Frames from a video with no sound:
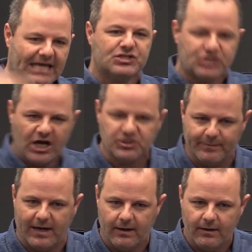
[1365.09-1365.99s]
in
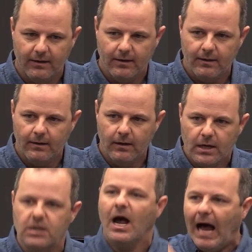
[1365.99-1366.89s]
judgment,
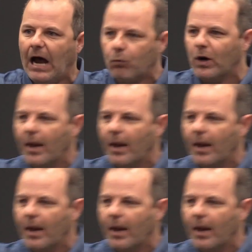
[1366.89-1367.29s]
God